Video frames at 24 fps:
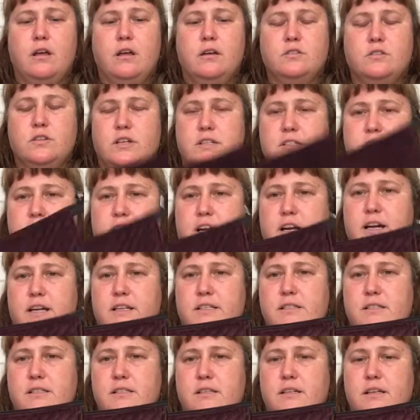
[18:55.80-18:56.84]
so that's
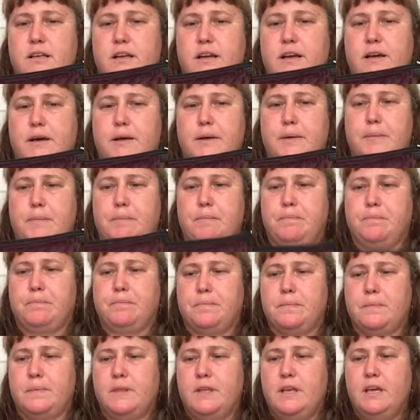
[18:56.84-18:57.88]
nice.
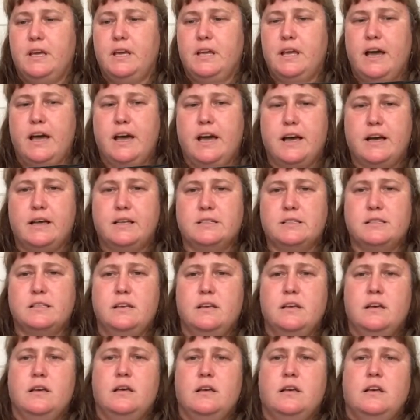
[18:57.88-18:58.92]
It has
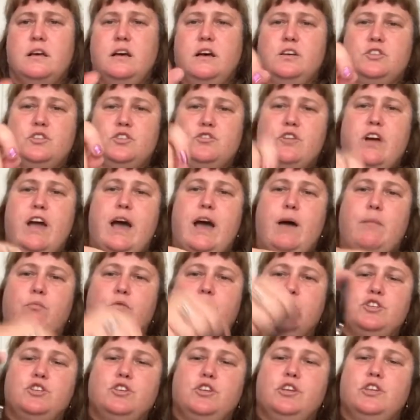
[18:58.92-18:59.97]
a strap,
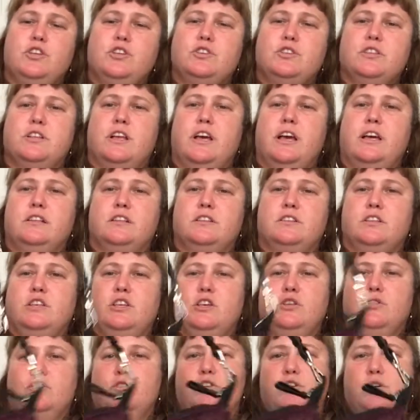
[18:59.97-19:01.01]
which you could use it like this
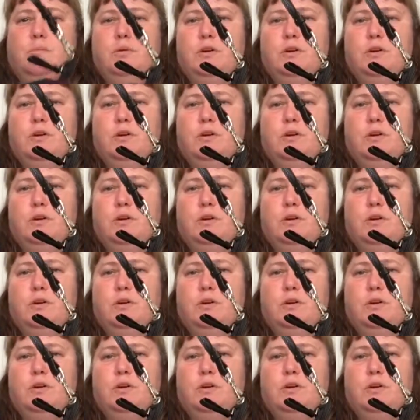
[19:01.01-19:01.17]
cute little